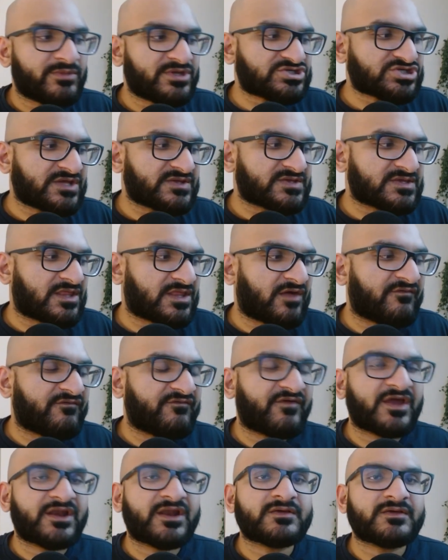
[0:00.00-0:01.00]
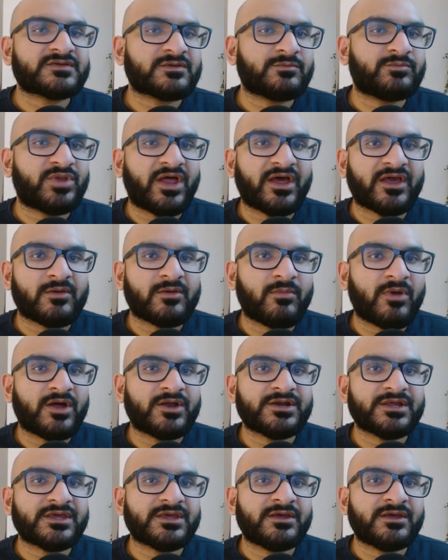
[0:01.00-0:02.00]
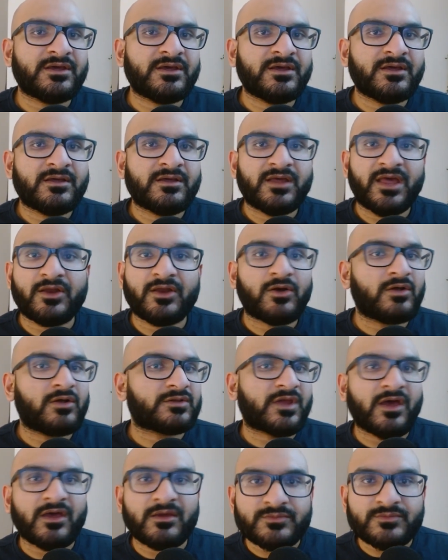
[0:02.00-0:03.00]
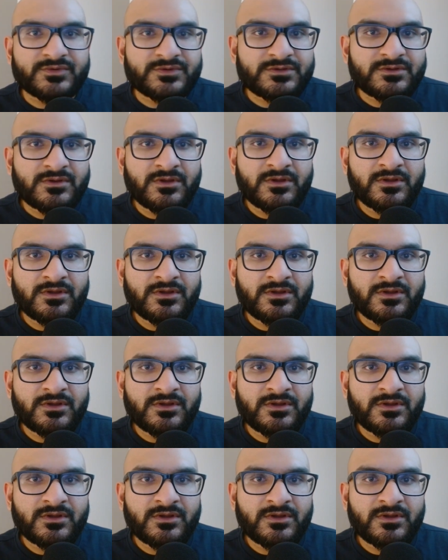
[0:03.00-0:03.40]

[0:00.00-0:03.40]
chasing that finite supply commodity at all times.